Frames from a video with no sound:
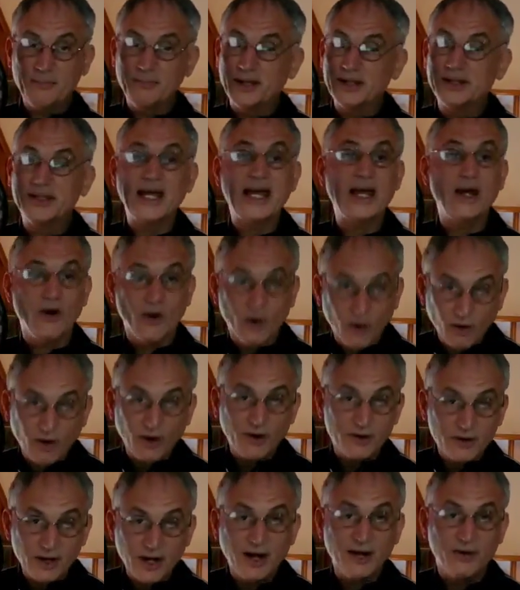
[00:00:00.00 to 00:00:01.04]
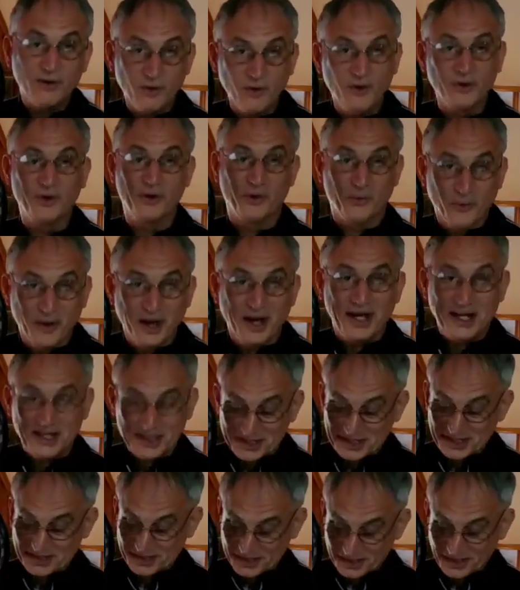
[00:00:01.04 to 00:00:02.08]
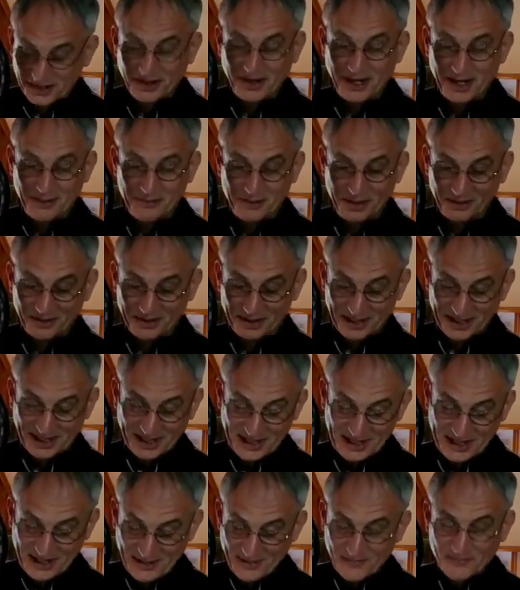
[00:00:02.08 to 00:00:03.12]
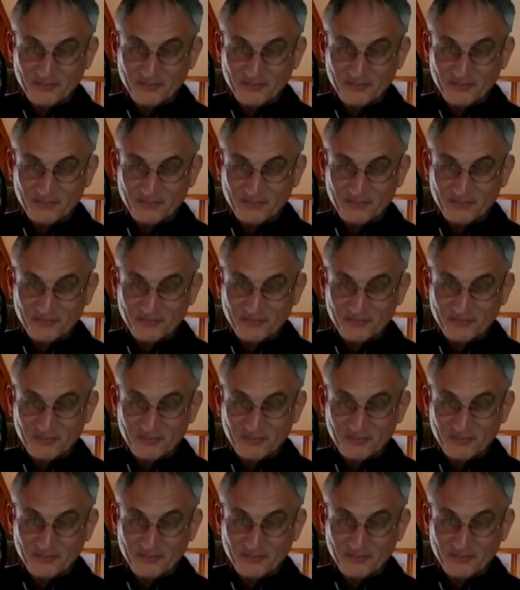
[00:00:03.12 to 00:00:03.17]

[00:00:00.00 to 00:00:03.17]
but they are not on the way at this time, okay?